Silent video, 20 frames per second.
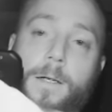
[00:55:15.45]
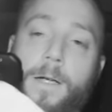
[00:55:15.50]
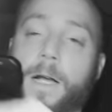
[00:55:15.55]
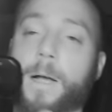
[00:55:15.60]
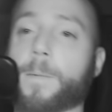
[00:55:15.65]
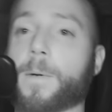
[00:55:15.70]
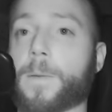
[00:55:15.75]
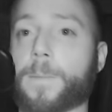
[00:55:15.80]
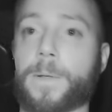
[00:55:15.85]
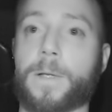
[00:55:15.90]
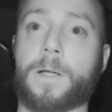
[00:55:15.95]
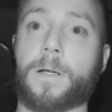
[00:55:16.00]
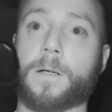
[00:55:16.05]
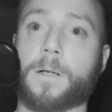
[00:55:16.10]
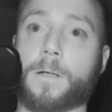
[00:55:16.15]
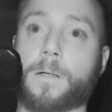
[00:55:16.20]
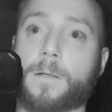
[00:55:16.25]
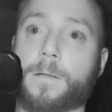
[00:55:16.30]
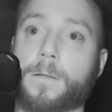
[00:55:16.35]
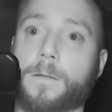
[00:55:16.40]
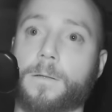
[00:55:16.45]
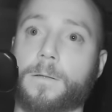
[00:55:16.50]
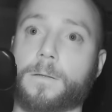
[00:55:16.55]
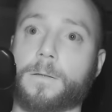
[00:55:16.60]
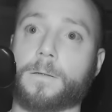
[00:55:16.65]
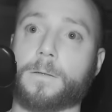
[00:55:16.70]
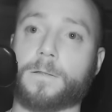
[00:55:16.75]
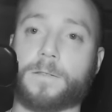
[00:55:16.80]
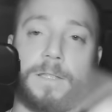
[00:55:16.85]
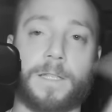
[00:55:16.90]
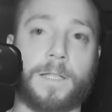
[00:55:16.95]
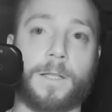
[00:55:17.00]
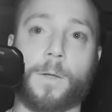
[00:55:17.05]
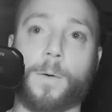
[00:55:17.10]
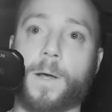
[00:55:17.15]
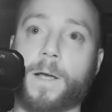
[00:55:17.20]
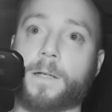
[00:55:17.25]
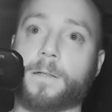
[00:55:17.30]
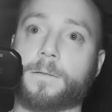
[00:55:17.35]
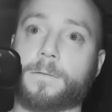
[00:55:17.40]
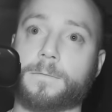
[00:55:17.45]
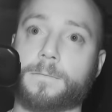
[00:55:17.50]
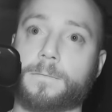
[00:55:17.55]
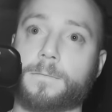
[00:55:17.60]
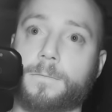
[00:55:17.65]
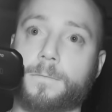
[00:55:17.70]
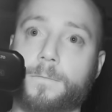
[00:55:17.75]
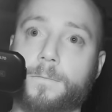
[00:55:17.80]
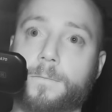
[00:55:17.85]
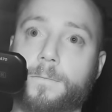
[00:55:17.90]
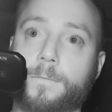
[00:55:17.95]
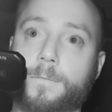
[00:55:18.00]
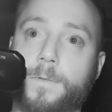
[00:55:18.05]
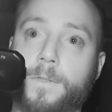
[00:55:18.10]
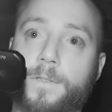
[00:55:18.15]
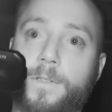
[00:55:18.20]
I'm up here. See you in a while. See what happens.